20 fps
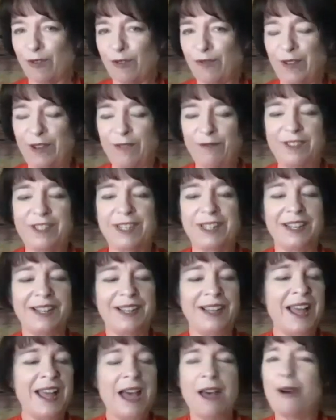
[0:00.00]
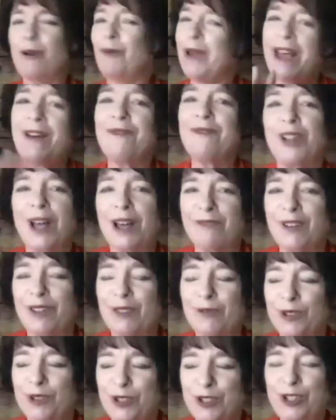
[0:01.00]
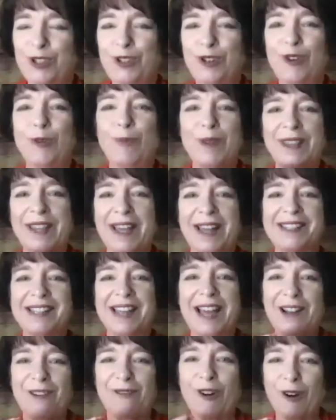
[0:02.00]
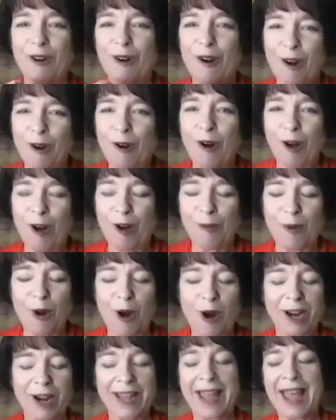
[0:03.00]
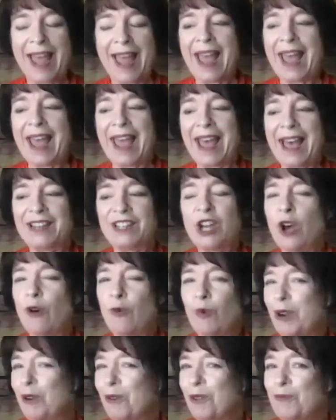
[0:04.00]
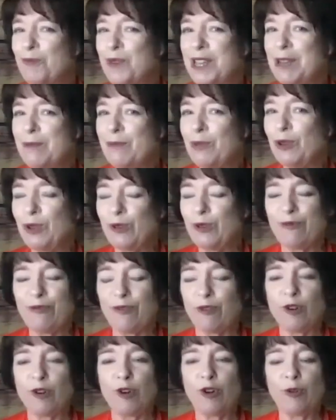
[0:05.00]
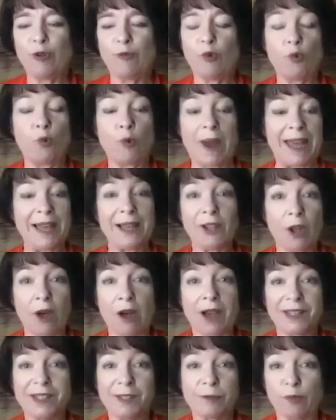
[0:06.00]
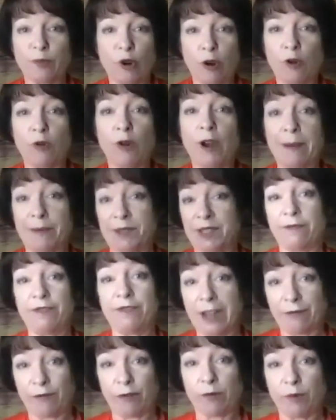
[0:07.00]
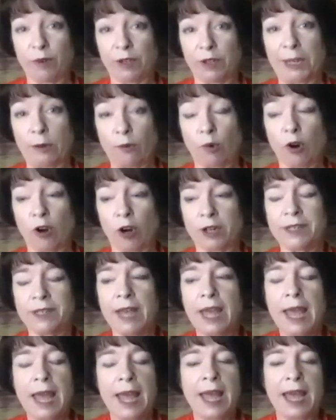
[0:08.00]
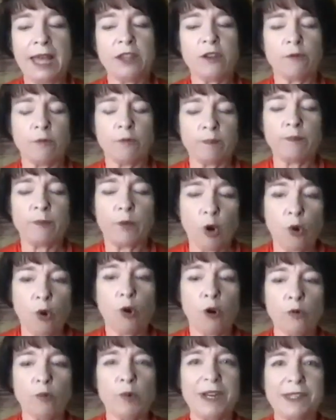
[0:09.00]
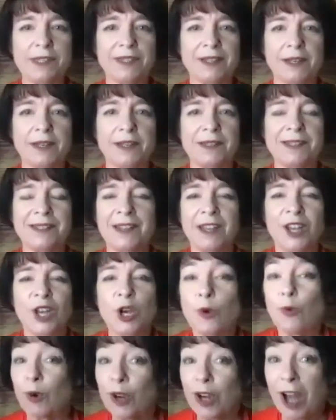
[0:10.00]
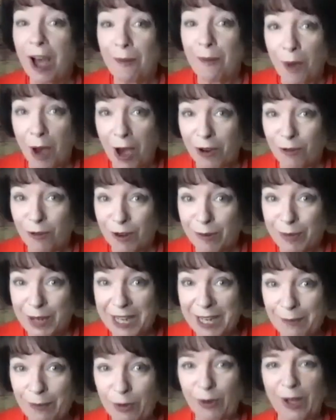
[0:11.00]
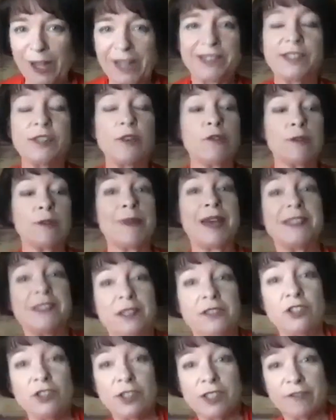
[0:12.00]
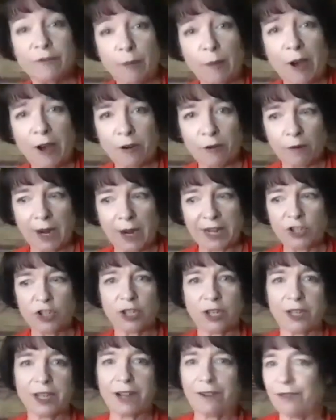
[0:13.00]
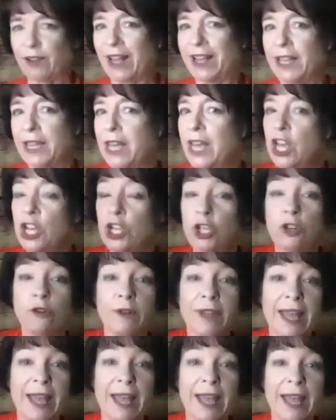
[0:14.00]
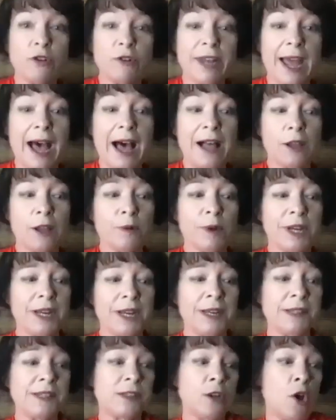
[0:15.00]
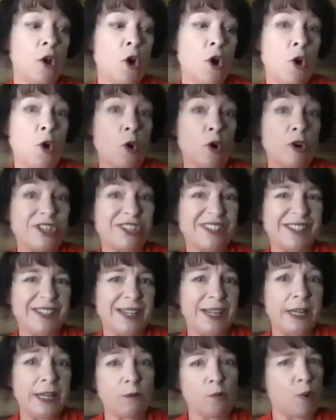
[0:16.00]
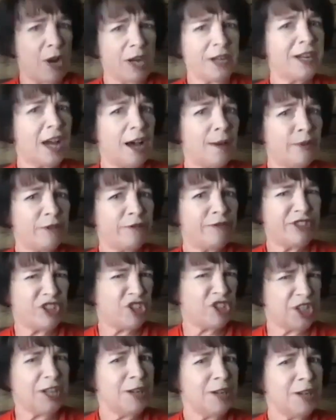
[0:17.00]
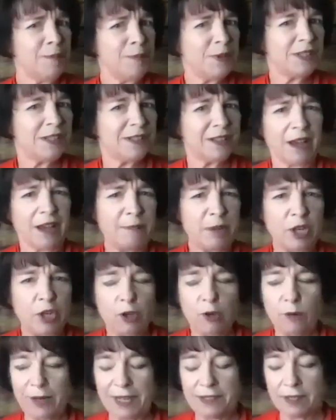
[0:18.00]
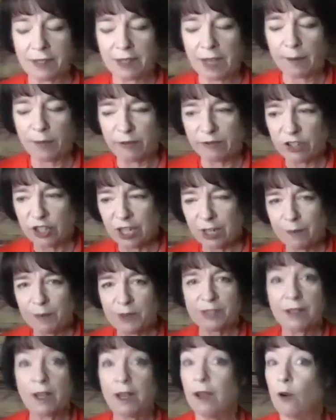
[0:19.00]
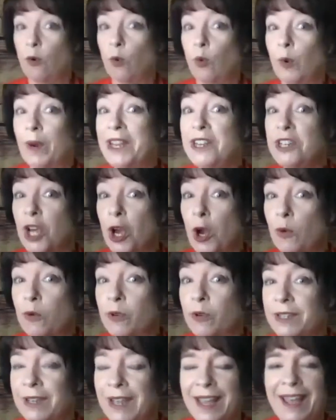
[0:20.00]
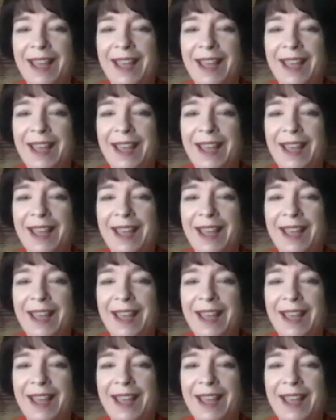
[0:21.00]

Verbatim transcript: 50, but we have a lot of others too, but that's kind of our, our hallmark. And we're the people for whom weight loss programs have never really worked. And the core reason is we're not moderate people. And so the messages of moderation of like, you know, count your calories or just eat one cup of chips. I mean, who eats a cup of chips? We don't.